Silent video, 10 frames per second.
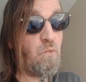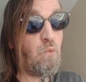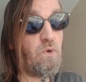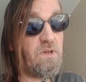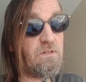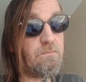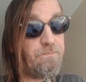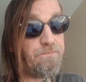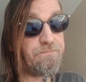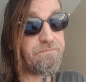Well,
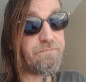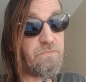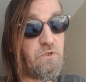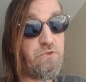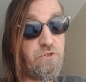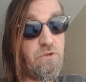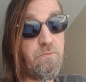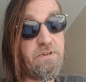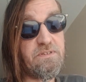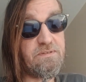
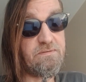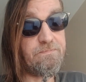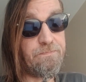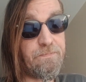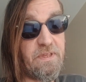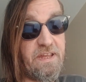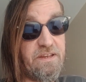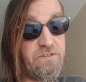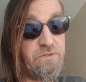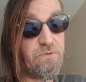YouTube
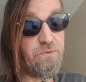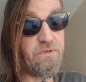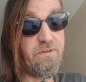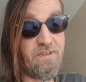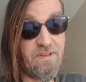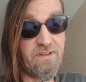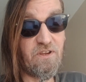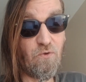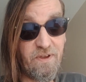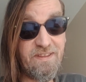had to
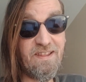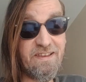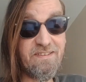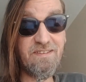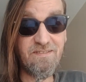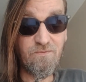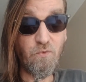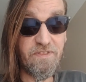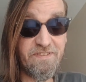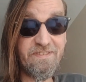go in like
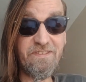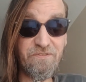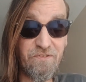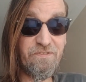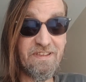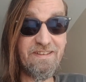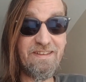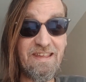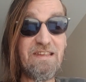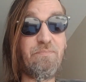with scissors and
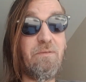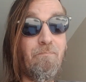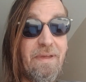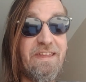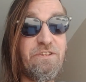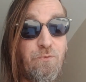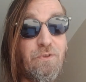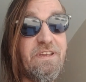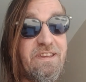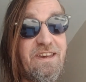tape and
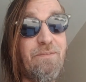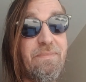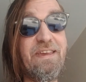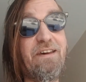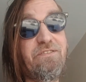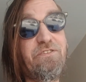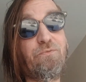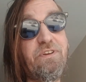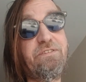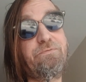manually cut me out of
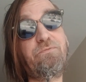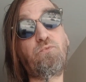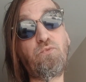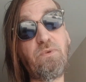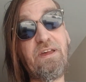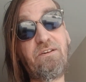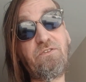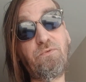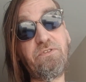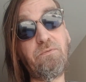the
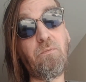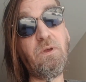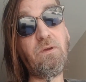algorithm,